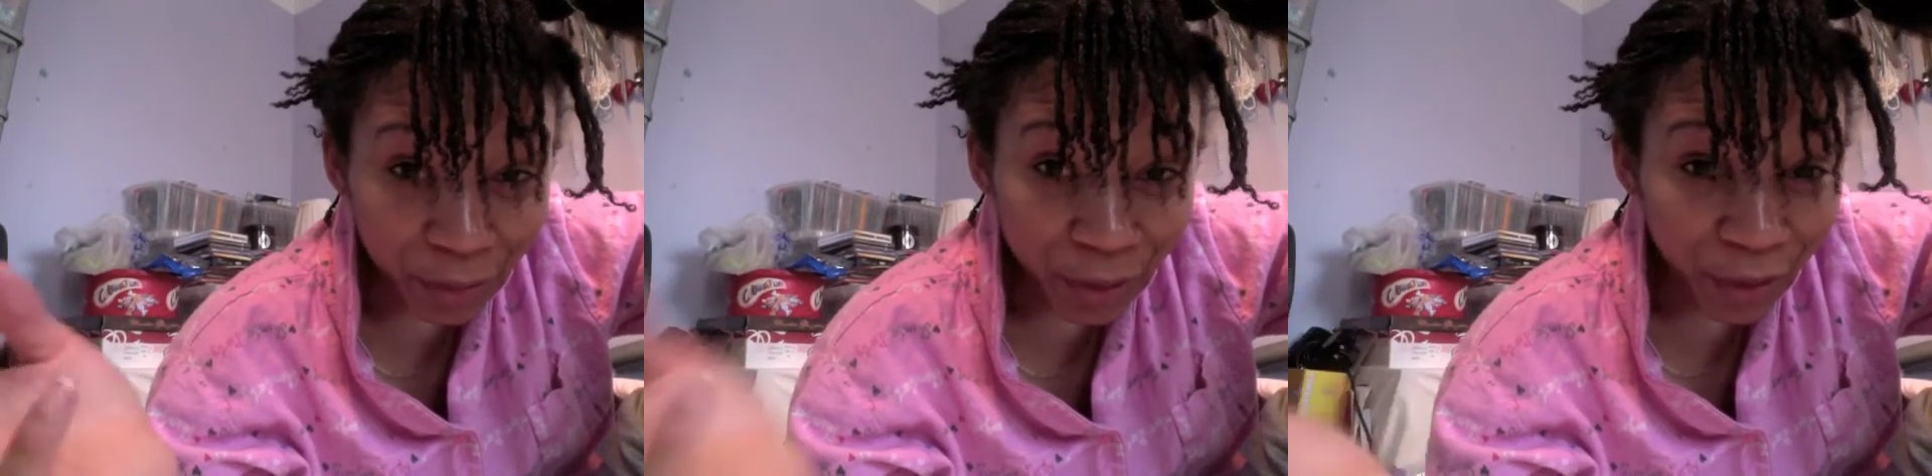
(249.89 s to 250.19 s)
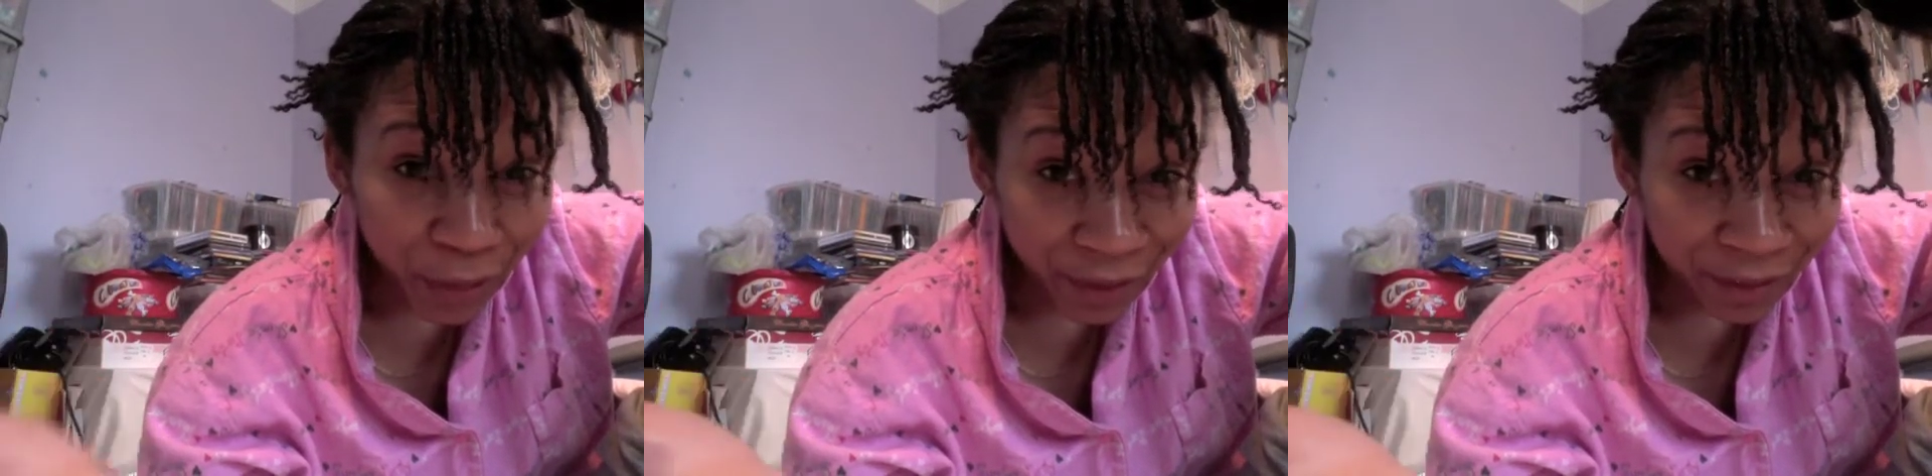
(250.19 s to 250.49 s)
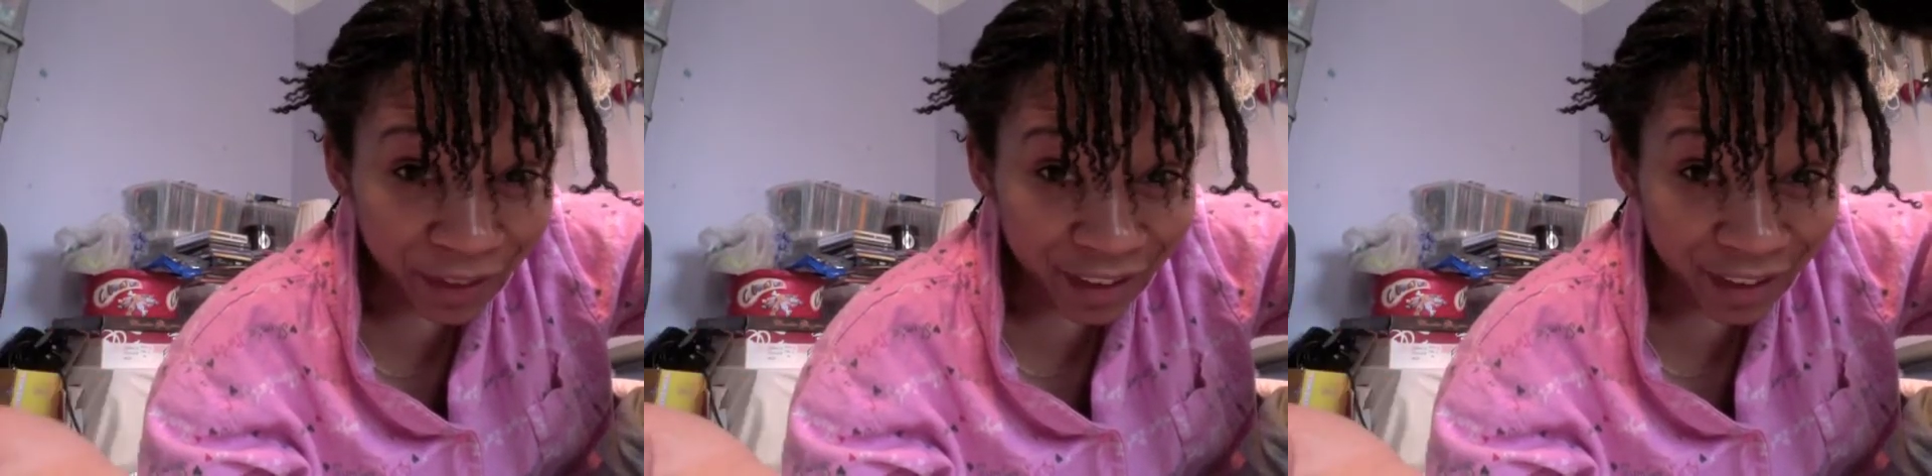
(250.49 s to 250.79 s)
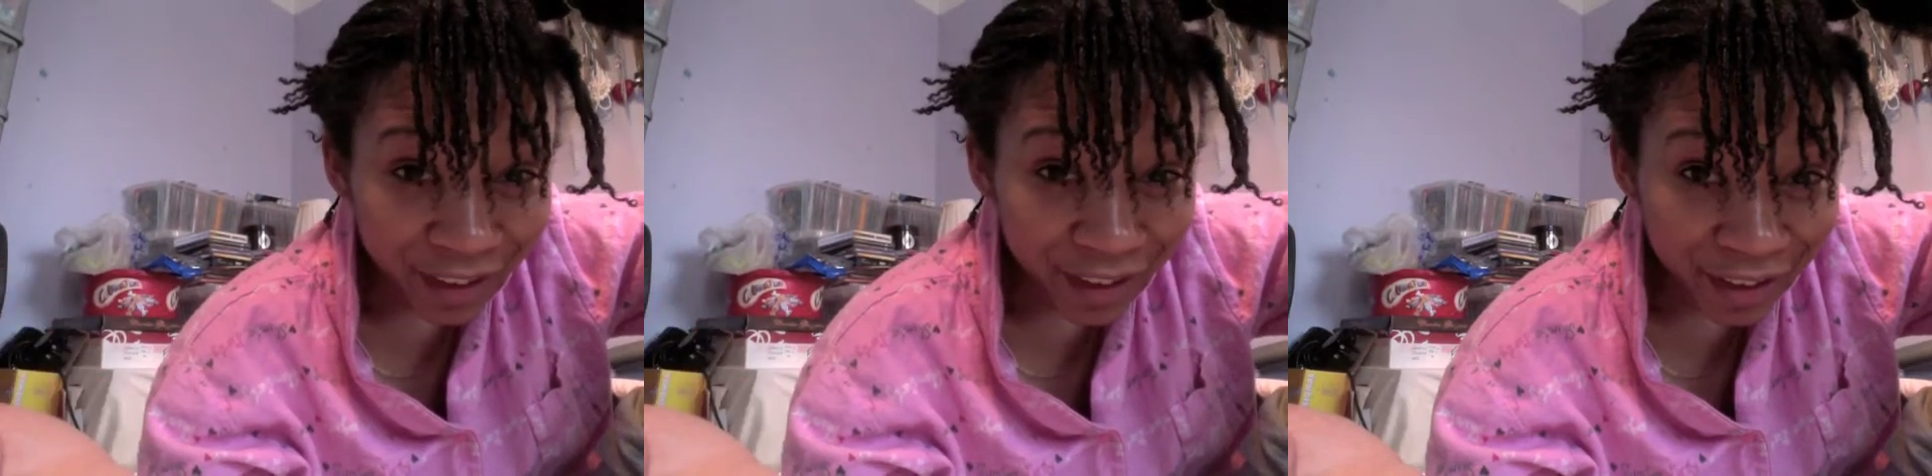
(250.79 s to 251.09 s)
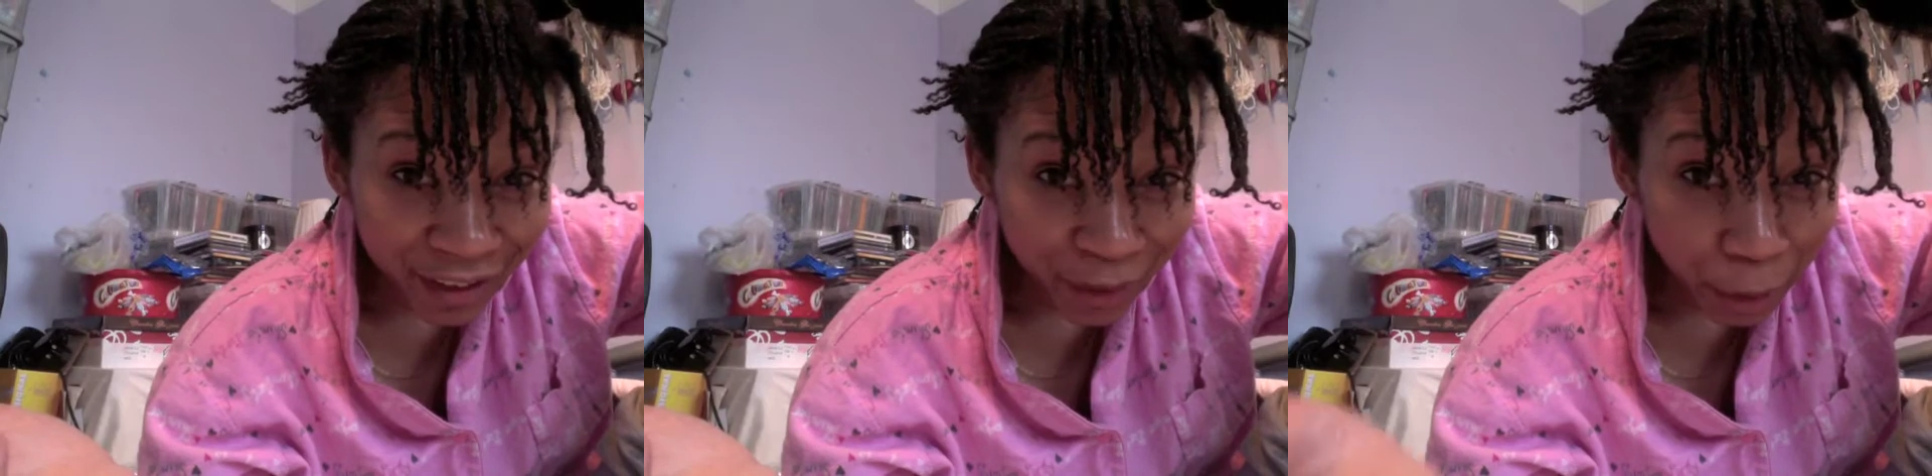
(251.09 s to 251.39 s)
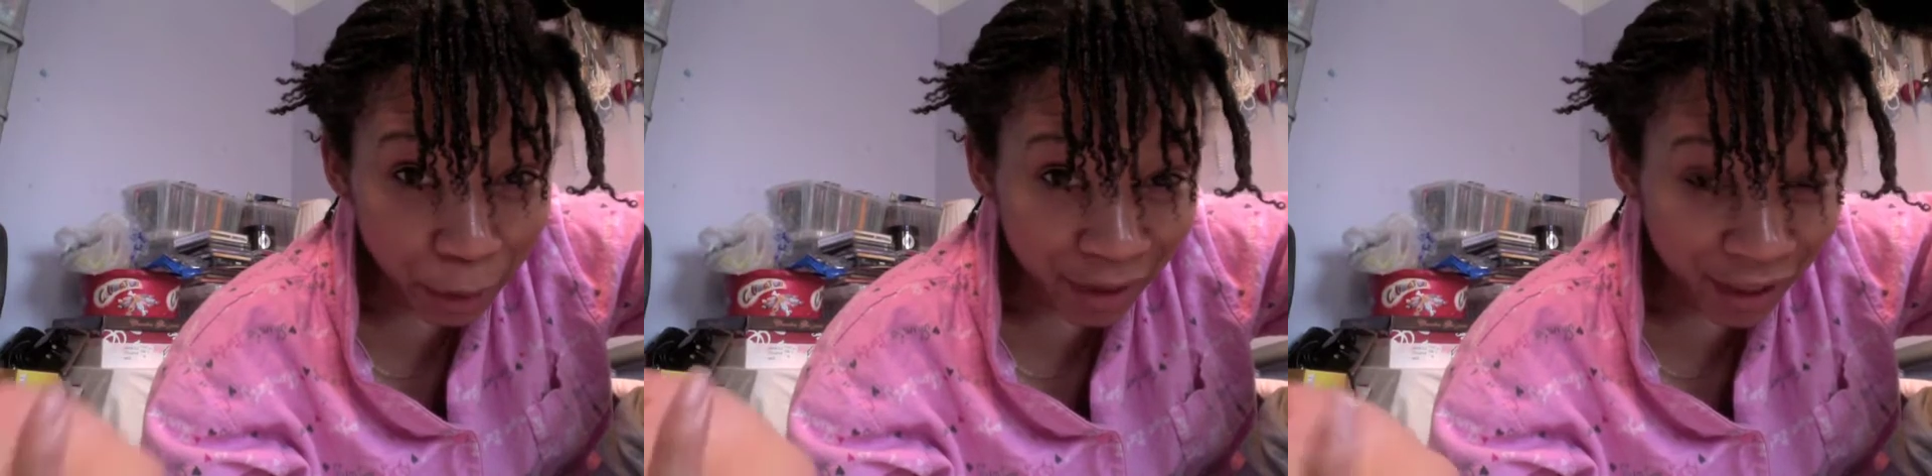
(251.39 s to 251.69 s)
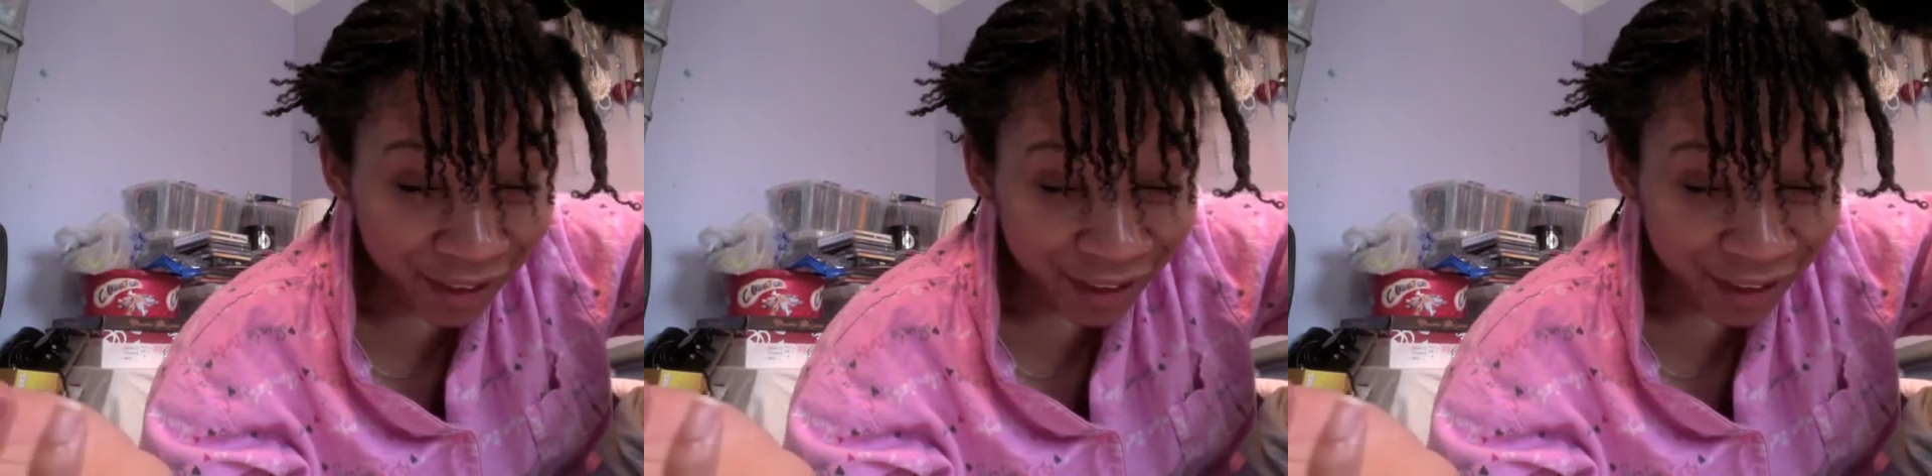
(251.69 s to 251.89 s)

But anyway, I figured I'd let you know I'm trying